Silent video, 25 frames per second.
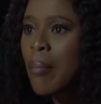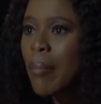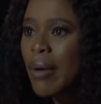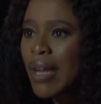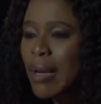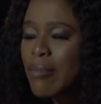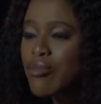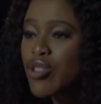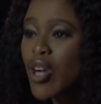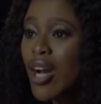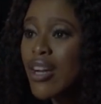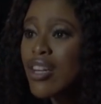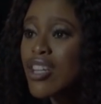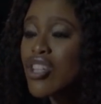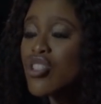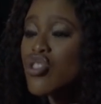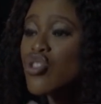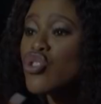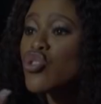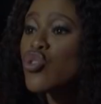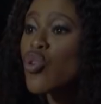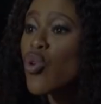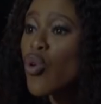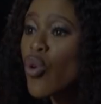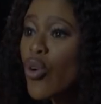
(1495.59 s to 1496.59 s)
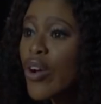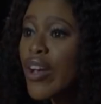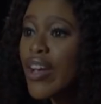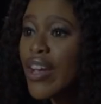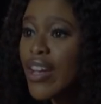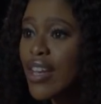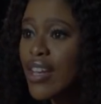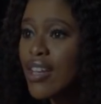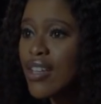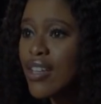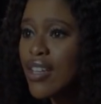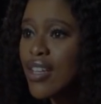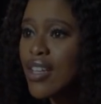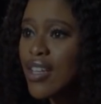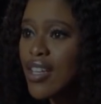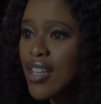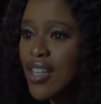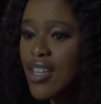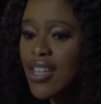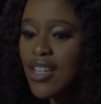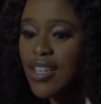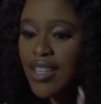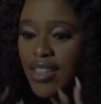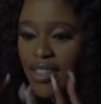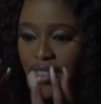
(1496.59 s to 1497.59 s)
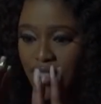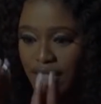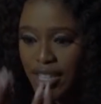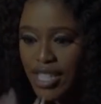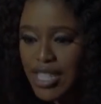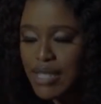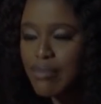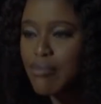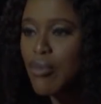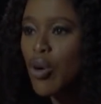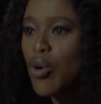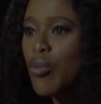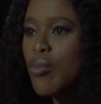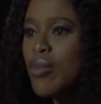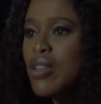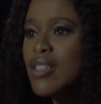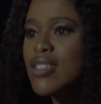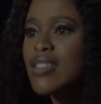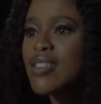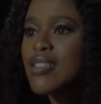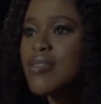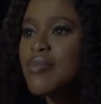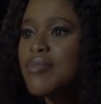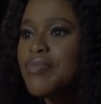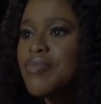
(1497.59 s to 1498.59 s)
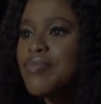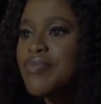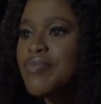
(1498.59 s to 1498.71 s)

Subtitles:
but I'm trying to enjoy this moment.